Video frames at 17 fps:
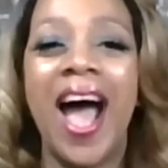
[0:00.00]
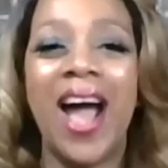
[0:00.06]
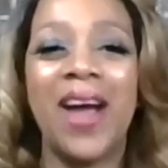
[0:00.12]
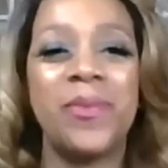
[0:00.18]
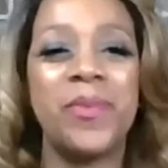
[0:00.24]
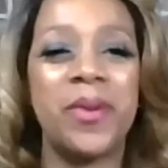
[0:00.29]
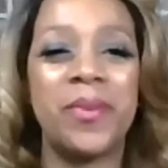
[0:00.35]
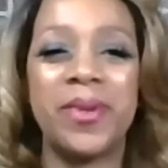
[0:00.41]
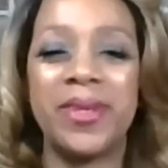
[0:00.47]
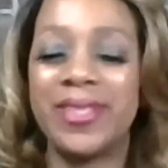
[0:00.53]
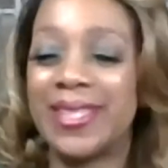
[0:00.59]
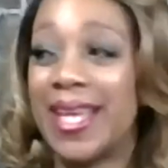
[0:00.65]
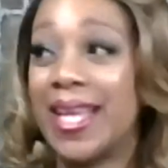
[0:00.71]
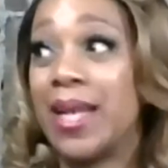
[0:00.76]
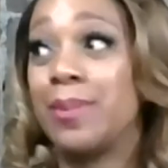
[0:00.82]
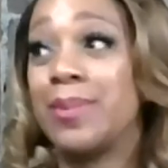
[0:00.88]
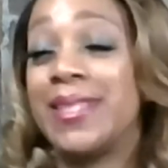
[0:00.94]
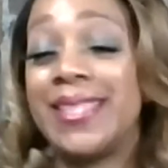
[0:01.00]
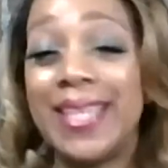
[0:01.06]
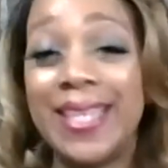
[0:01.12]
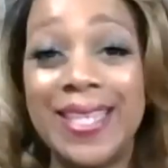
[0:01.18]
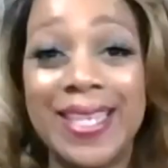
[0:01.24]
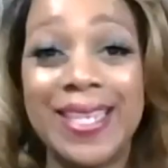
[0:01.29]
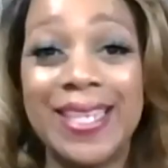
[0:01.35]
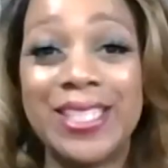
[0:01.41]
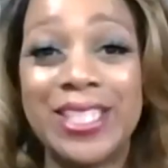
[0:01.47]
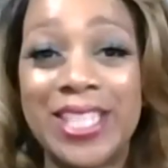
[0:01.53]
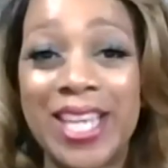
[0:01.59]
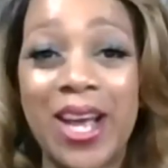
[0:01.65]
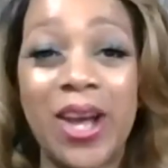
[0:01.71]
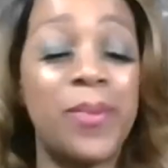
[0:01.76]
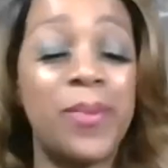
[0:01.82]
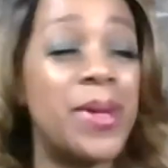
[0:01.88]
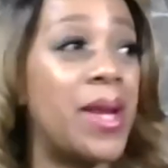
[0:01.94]
I remember you saying I'm sitting in a
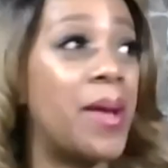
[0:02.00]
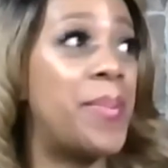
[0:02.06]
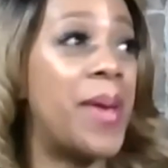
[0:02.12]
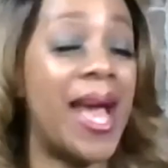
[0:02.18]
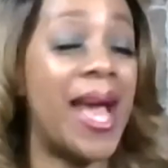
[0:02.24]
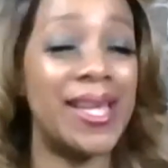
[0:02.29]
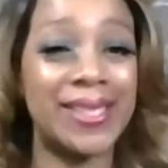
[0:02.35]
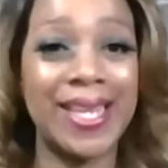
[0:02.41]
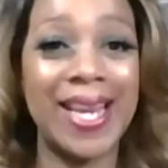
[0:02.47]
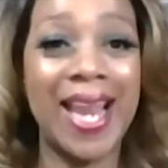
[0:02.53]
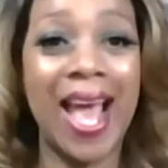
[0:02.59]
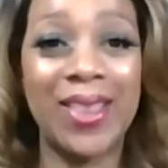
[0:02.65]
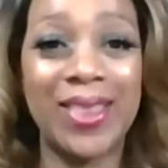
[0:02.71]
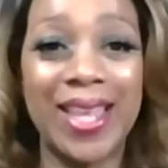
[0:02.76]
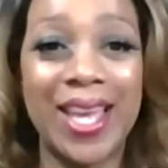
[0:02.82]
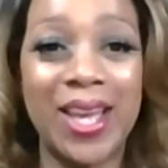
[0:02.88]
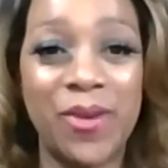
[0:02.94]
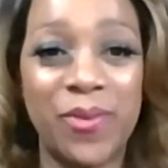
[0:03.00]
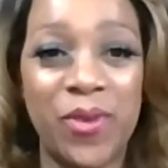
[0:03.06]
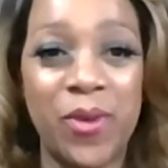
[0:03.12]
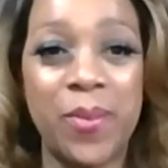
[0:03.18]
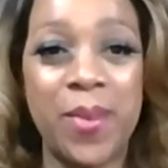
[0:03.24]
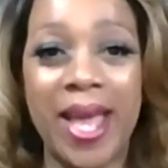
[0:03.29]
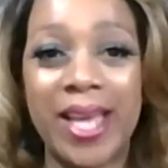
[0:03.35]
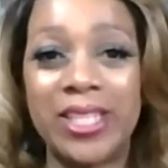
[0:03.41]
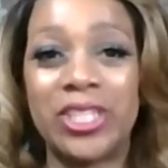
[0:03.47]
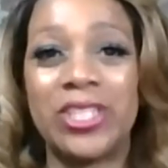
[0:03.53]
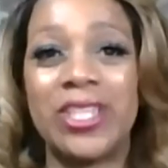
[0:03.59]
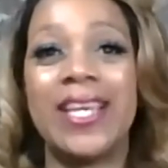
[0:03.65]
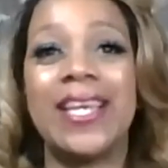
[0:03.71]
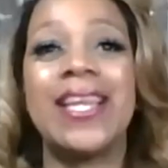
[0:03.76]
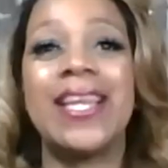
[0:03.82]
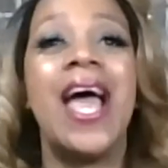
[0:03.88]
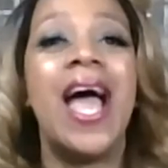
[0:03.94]
chair, but I'm passing out the
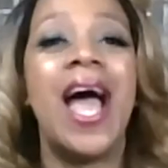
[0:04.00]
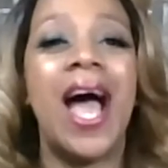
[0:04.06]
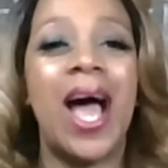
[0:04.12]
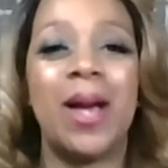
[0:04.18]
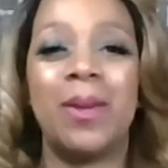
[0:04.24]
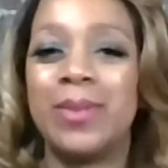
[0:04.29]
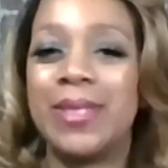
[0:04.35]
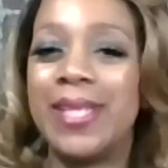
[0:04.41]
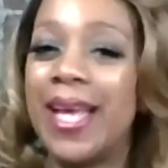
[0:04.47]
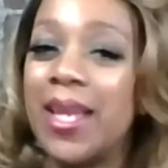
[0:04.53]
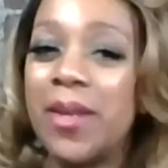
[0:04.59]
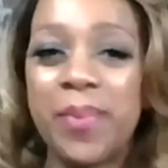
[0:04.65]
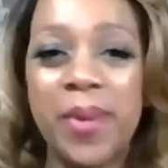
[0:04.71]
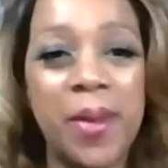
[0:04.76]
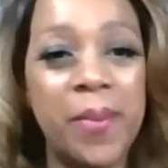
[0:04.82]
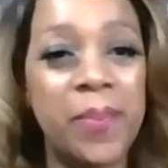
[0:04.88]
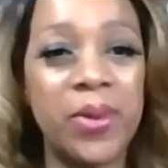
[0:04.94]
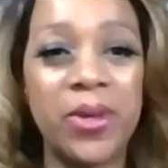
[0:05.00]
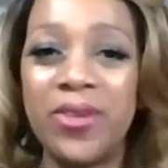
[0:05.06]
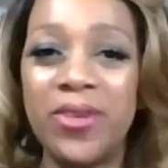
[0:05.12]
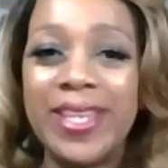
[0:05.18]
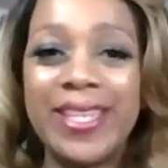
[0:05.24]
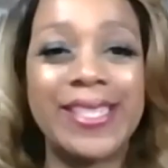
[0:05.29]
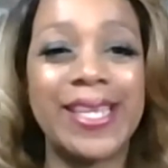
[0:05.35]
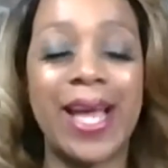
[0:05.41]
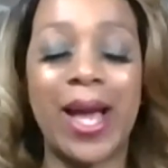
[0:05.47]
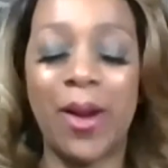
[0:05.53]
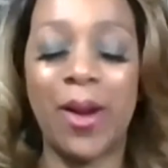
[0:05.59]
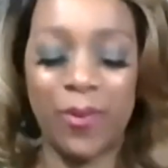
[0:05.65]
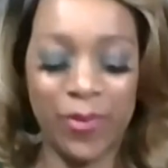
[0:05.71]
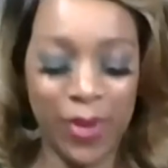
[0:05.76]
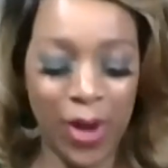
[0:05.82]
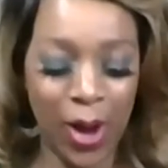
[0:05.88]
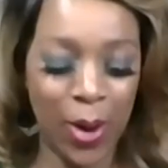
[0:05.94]
information. I'm telling people you need to
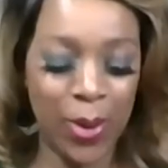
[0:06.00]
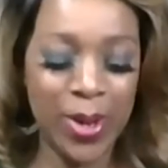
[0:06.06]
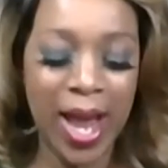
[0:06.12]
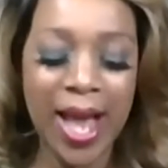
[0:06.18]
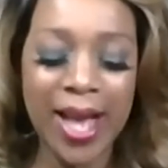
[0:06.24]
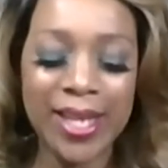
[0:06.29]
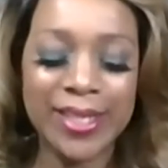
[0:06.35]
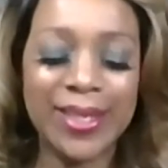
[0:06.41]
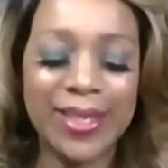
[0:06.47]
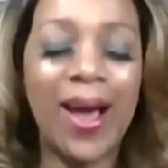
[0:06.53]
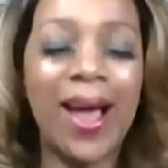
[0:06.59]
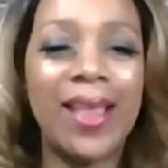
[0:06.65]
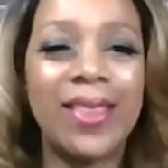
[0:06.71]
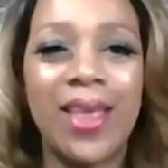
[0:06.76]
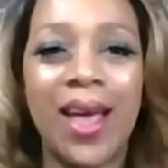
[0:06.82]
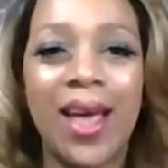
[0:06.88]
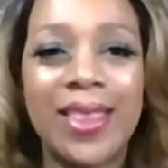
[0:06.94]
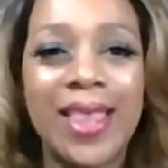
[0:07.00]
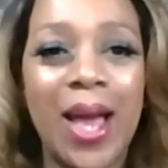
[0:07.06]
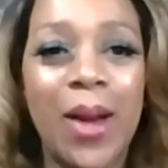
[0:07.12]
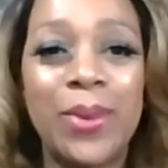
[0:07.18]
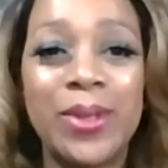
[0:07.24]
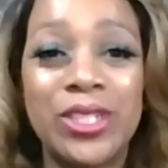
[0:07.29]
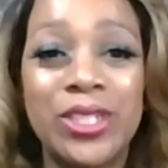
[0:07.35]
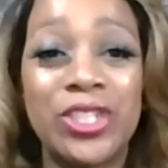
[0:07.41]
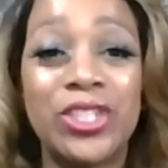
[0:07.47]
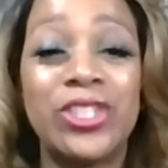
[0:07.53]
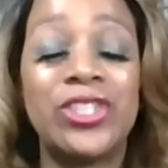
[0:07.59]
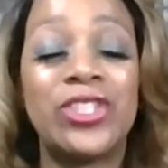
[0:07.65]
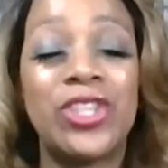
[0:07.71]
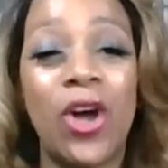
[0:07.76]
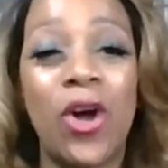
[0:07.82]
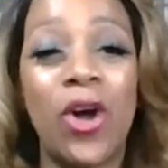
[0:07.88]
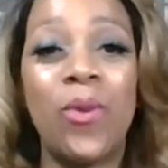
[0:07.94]
come vote. So I thought that was just
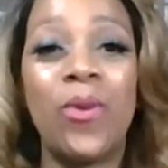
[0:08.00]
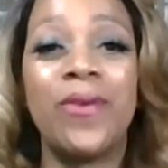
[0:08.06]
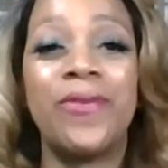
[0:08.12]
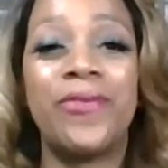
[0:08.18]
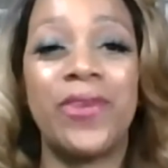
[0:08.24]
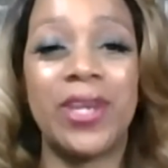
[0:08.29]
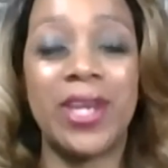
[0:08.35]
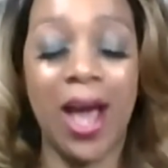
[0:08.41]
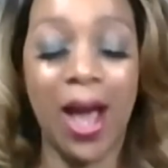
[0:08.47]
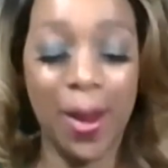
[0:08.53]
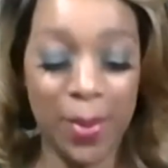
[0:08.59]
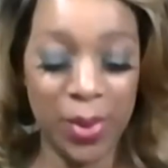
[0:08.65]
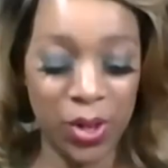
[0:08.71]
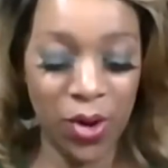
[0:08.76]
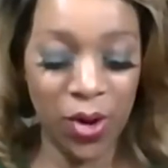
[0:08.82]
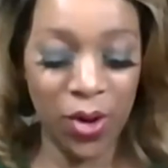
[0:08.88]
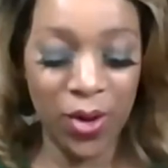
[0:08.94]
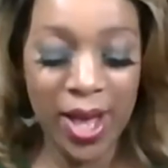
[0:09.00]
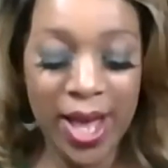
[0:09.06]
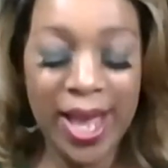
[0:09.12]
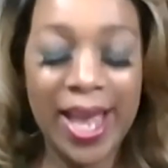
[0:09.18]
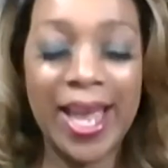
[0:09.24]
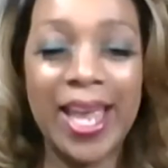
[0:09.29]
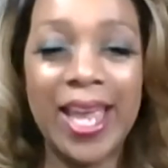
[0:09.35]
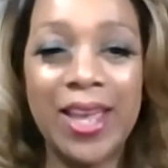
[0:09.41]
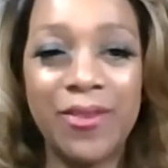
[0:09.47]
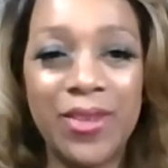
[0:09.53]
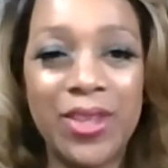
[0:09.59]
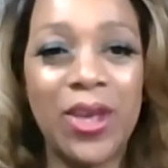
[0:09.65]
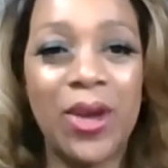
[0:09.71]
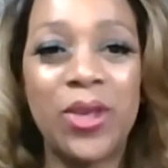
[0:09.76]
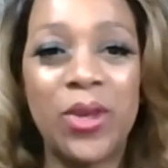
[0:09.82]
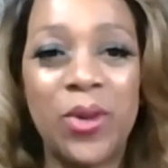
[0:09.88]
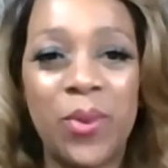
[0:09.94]
so phenomenal. Even
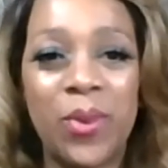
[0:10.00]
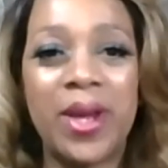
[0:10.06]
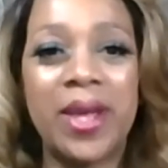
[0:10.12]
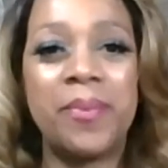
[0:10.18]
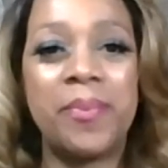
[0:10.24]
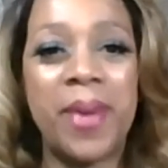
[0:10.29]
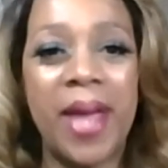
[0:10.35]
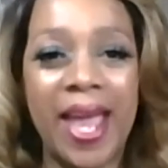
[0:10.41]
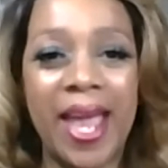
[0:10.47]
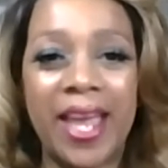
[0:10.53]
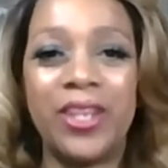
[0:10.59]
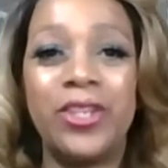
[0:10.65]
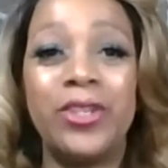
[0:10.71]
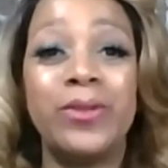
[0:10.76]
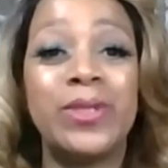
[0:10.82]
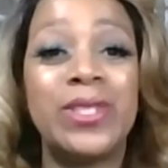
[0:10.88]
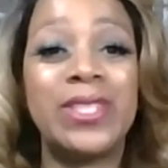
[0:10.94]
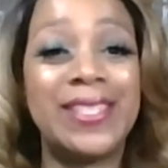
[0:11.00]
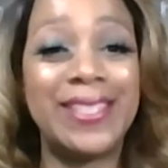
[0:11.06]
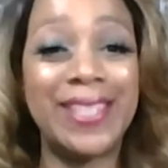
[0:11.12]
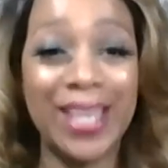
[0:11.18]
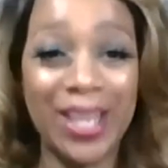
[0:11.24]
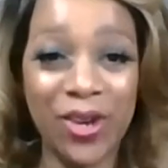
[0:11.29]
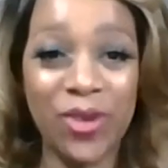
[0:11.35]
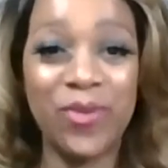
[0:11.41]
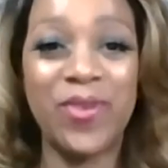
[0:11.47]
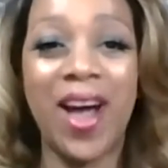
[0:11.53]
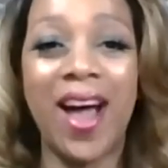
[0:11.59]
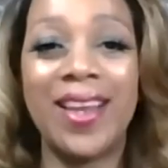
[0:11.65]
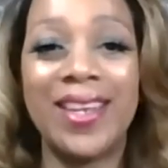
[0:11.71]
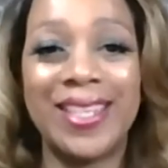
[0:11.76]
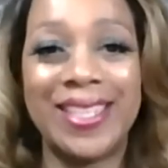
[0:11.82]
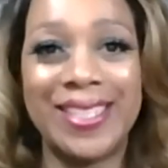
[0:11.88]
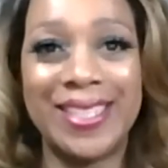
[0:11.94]
though you were in pain, you still
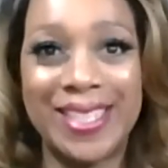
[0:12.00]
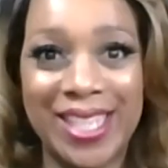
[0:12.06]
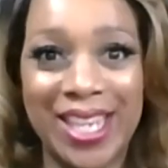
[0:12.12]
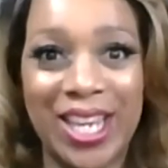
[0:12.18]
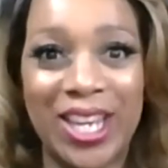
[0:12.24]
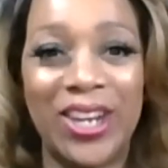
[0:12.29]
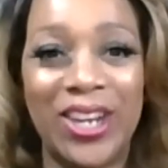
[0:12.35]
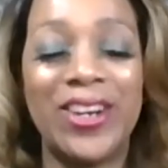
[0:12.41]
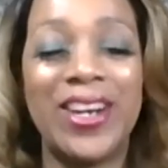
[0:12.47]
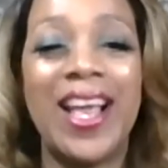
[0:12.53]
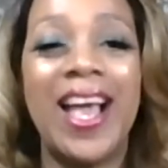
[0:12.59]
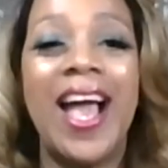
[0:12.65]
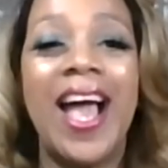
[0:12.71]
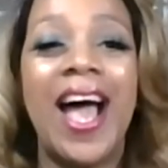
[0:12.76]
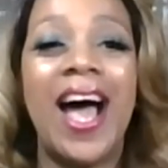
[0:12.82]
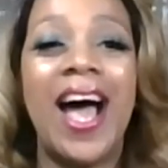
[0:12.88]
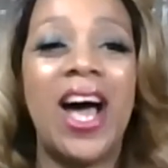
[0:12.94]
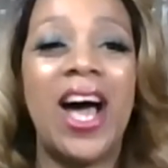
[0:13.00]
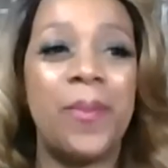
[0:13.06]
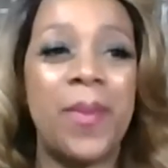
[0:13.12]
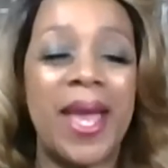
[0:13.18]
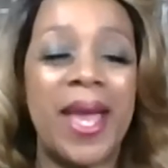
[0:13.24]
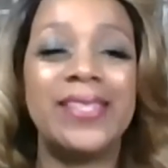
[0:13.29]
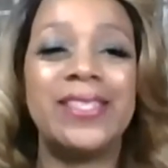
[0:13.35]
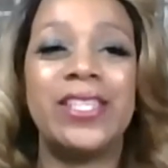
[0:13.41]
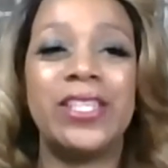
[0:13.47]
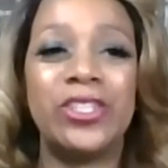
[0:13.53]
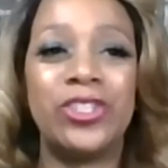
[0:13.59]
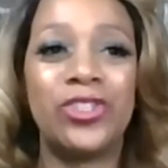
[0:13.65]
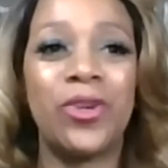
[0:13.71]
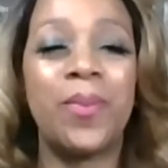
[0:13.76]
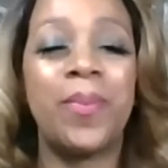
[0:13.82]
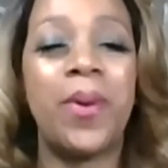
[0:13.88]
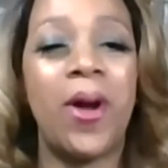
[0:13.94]
volunteered and did
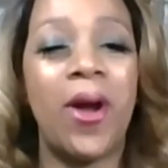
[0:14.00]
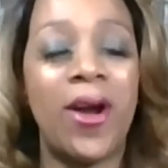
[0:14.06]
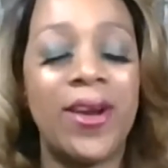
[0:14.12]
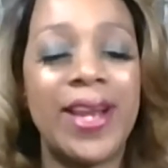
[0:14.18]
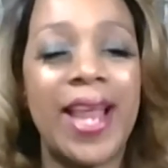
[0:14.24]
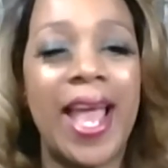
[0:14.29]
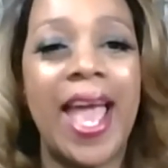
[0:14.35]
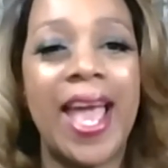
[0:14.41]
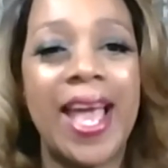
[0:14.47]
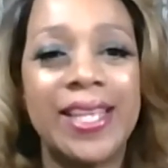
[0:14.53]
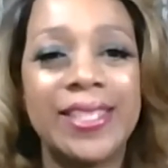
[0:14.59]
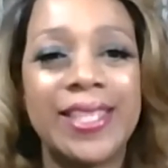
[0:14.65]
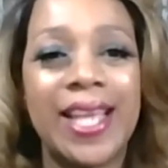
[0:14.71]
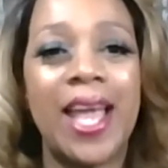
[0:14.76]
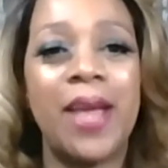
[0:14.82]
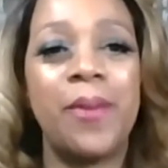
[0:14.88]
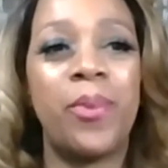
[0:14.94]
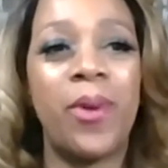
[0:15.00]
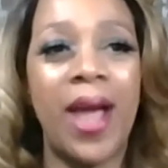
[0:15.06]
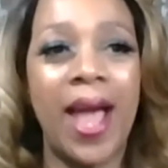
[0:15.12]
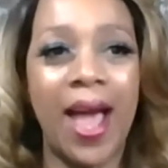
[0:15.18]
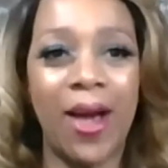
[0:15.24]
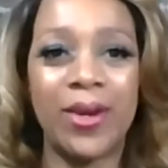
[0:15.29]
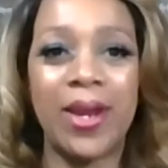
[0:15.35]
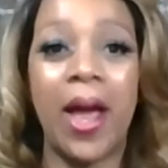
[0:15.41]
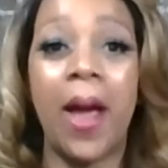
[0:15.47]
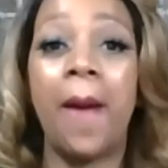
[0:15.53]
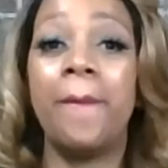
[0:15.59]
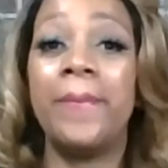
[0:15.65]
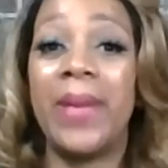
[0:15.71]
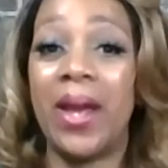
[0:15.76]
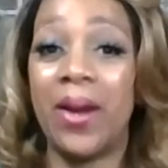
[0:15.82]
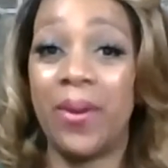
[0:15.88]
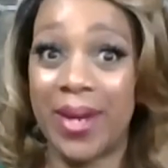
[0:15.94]
your part as a proud
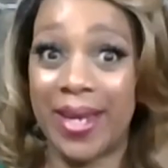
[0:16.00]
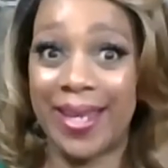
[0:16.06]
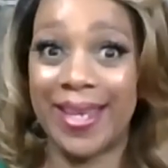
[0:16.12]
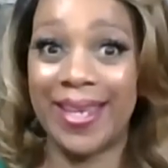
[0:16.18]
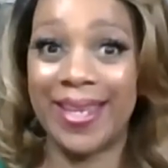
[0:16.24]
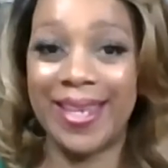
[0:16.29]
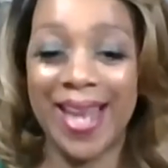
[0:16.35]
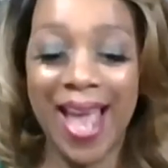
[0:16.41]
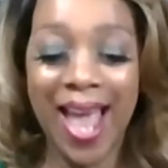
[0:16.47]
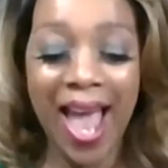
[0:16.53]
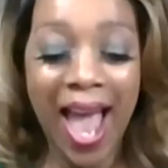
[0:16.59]
American.